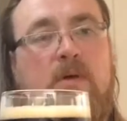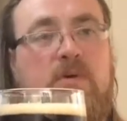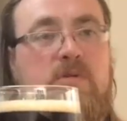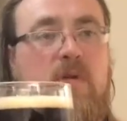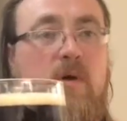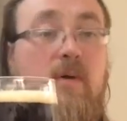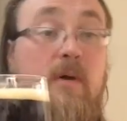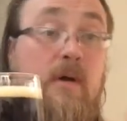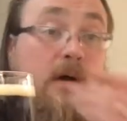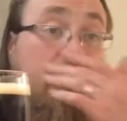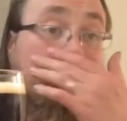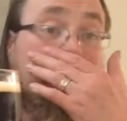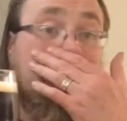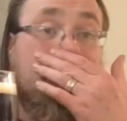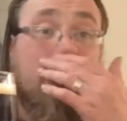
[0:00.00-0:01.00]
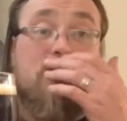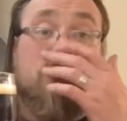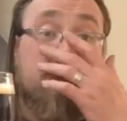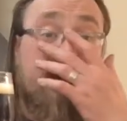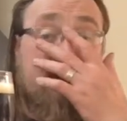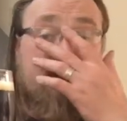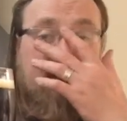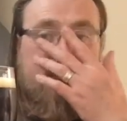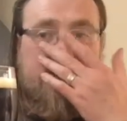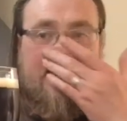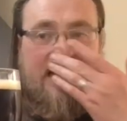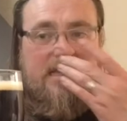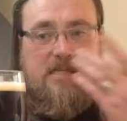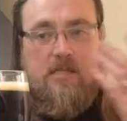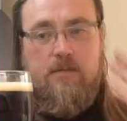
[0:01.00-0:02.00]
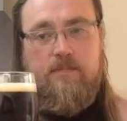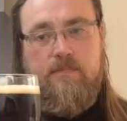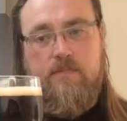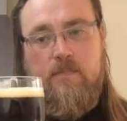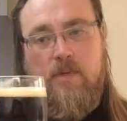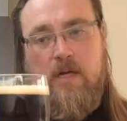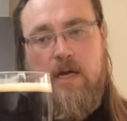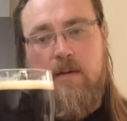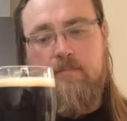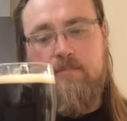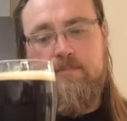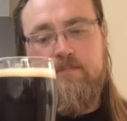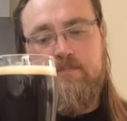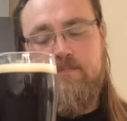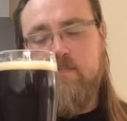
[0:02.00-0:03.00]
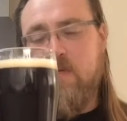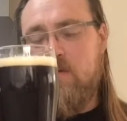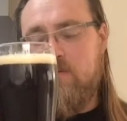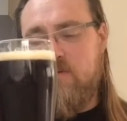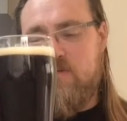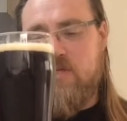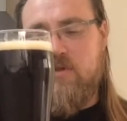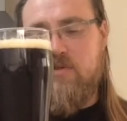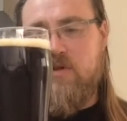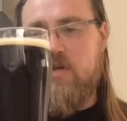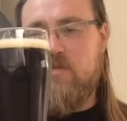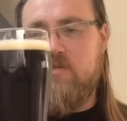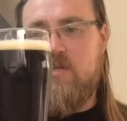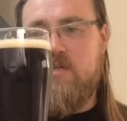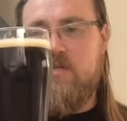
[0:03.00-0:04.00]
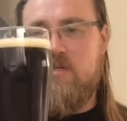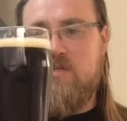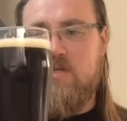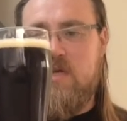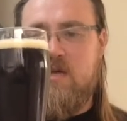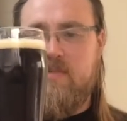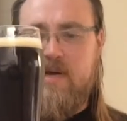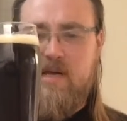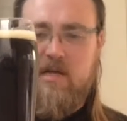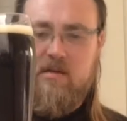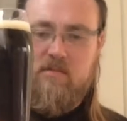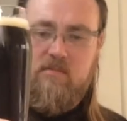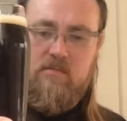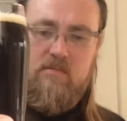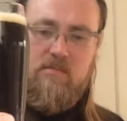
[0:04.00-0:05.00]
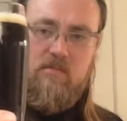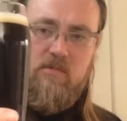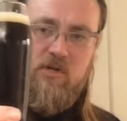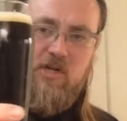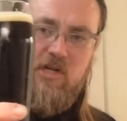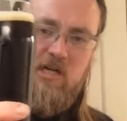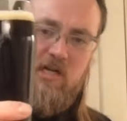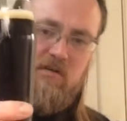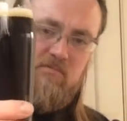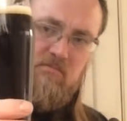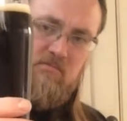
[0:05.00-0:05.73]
So I'm going to go straight in for a taste. Is there anything else I need to say about it? The colour?